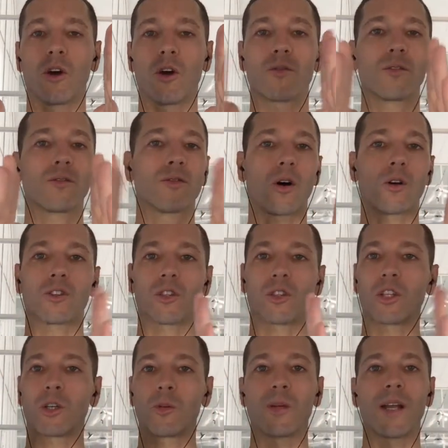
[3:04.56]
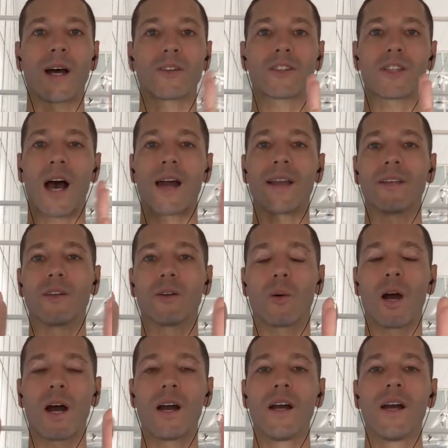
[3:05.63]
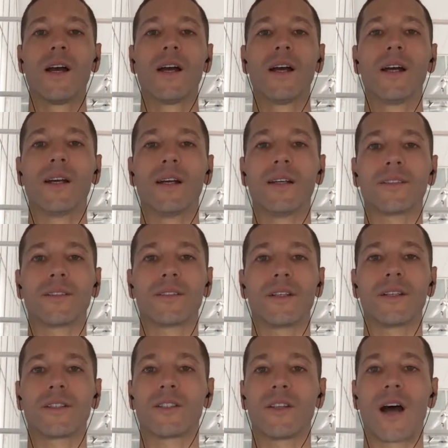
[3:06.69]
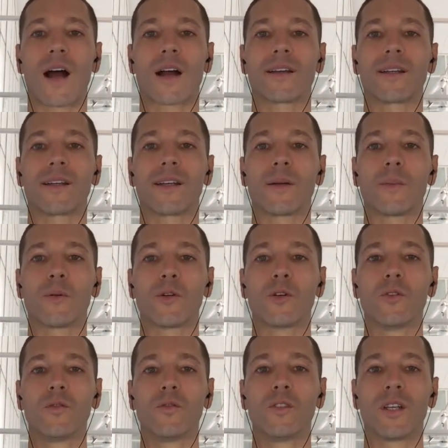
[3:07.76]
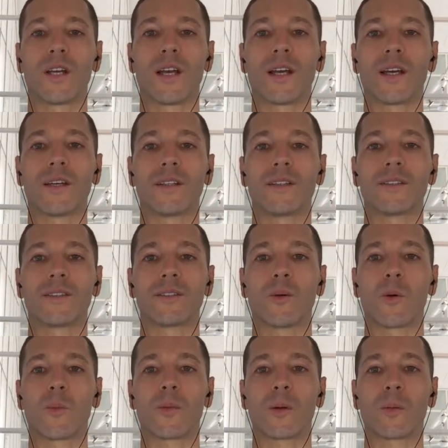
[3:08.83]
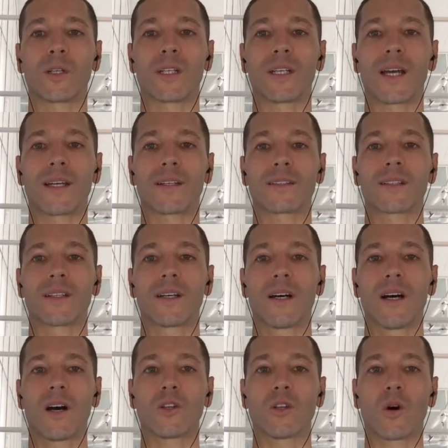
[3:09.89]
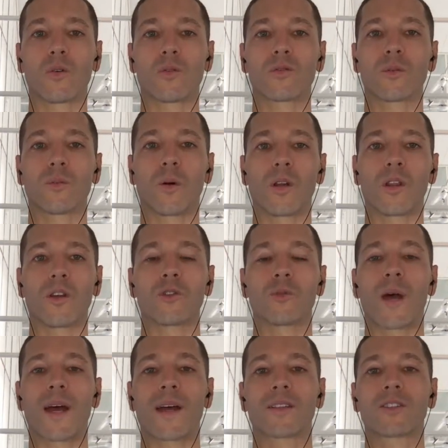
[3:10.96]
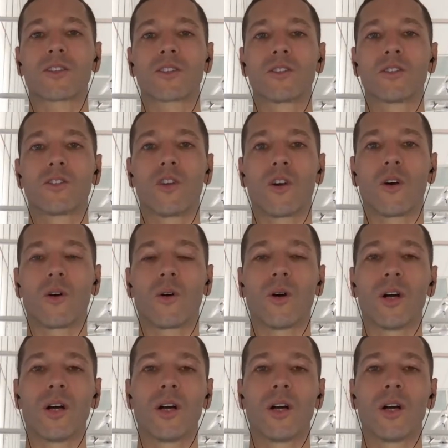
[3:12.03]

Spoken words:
if it falls a little bit outside either way, it's not going to get approved, and you won't be able to get a loan from one of those banks. So